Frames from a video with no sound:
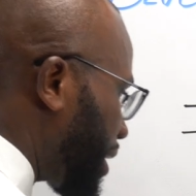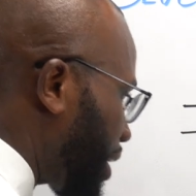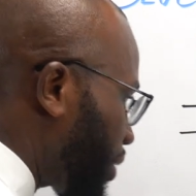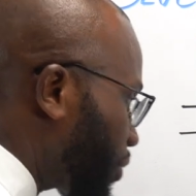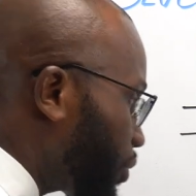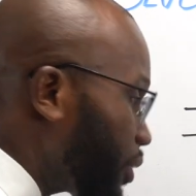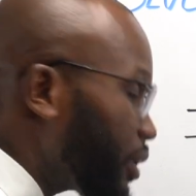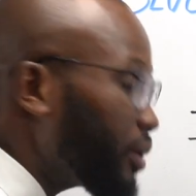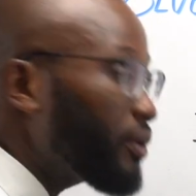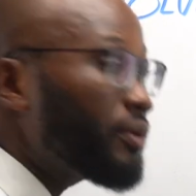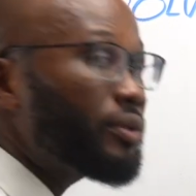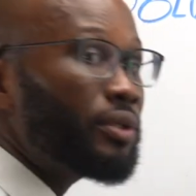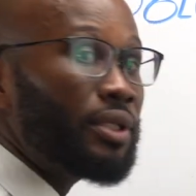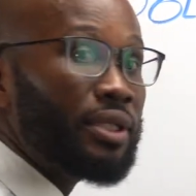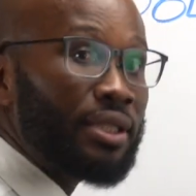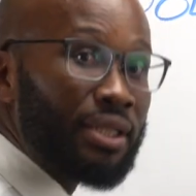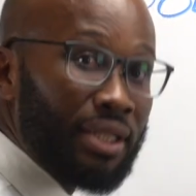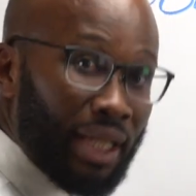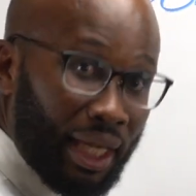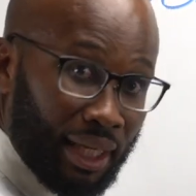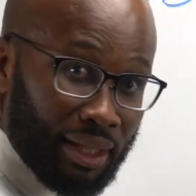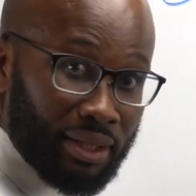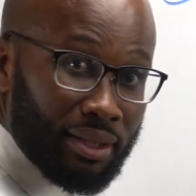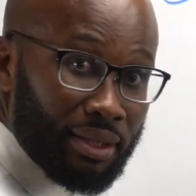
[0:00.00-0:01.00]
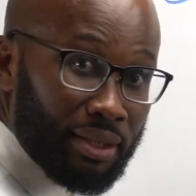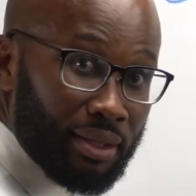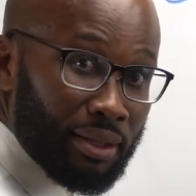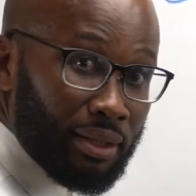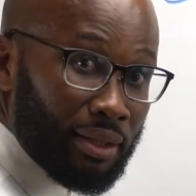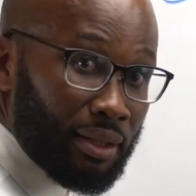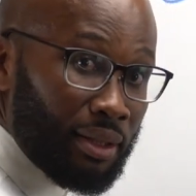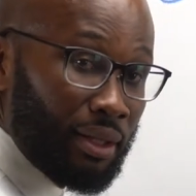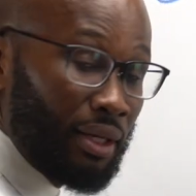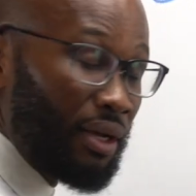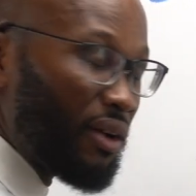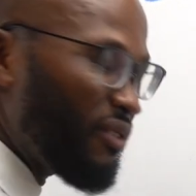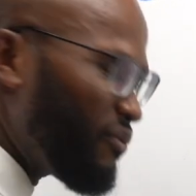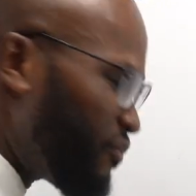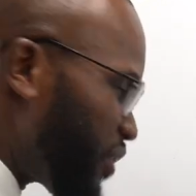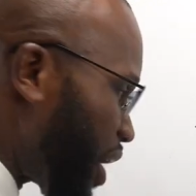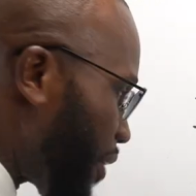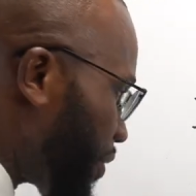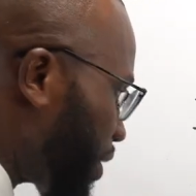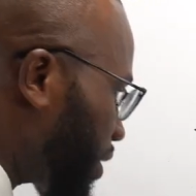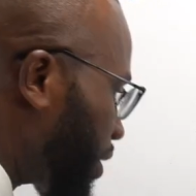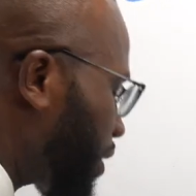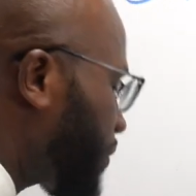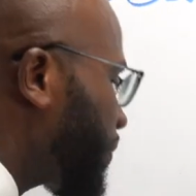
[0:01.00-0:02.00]
equal to 6.
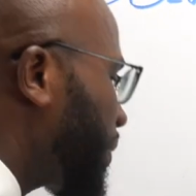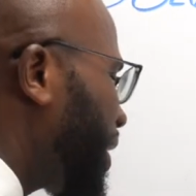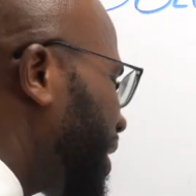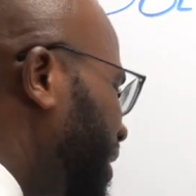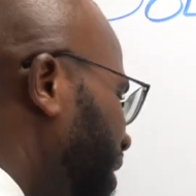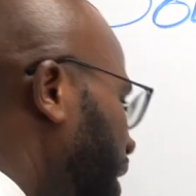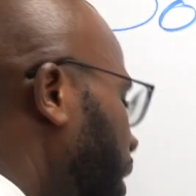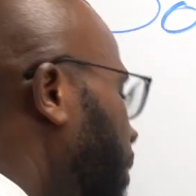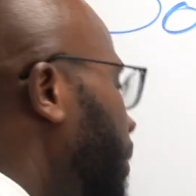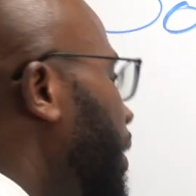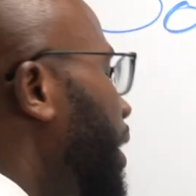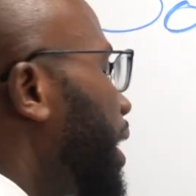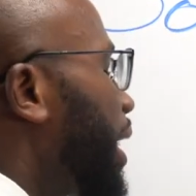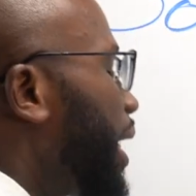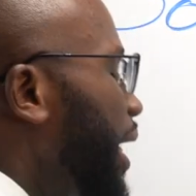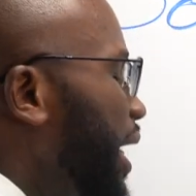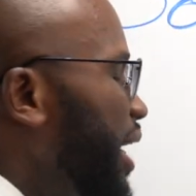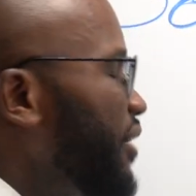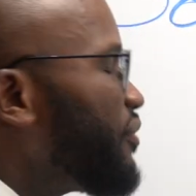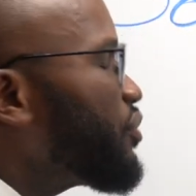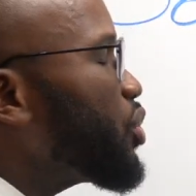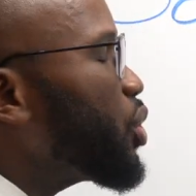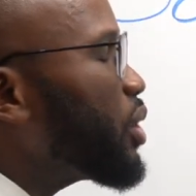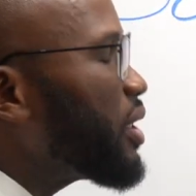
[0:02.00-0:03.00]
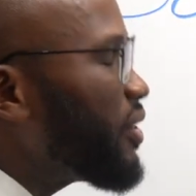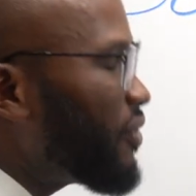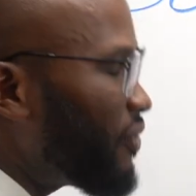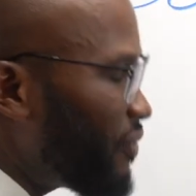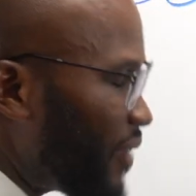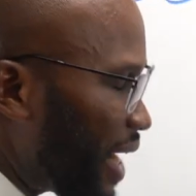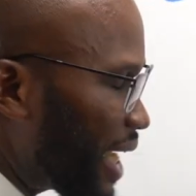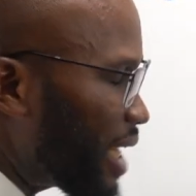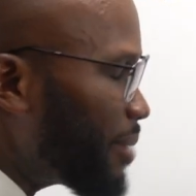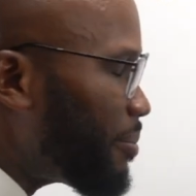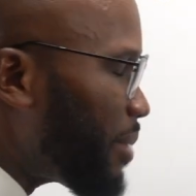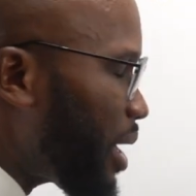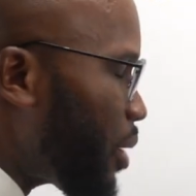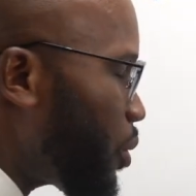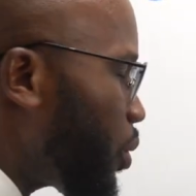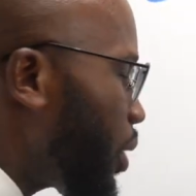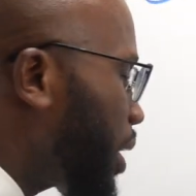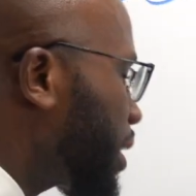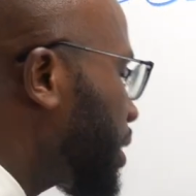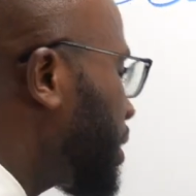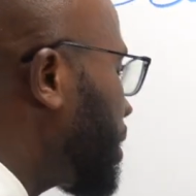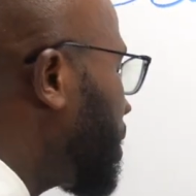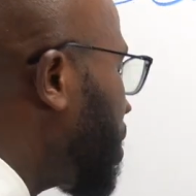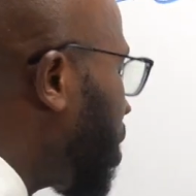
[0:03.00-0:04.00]
Very good. Now, if you divide it by
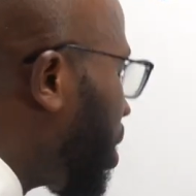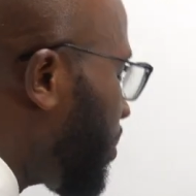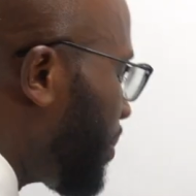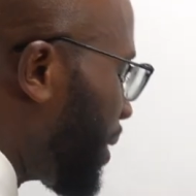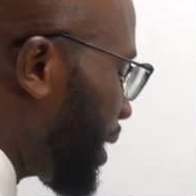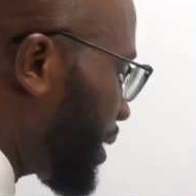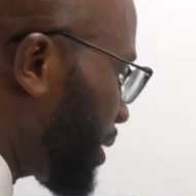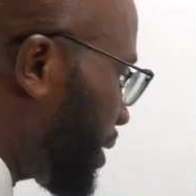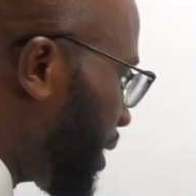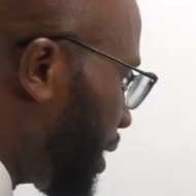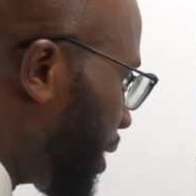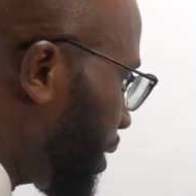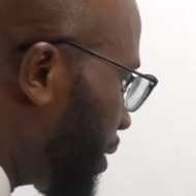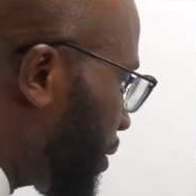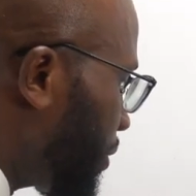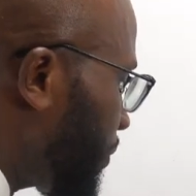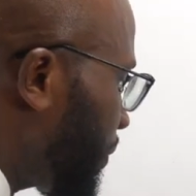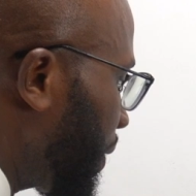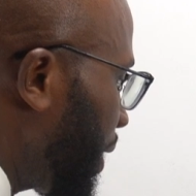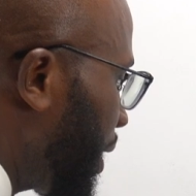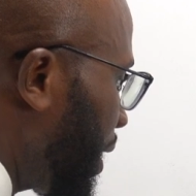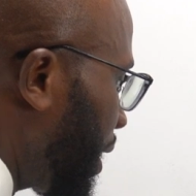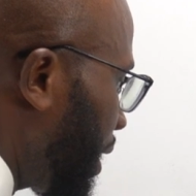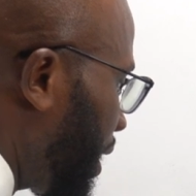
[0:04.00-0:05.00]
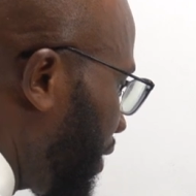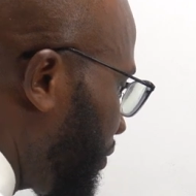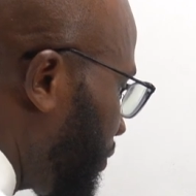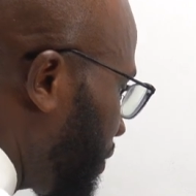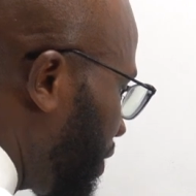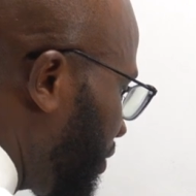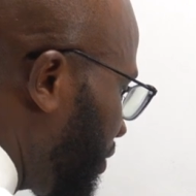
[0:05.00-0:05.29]
1, no big deal. If you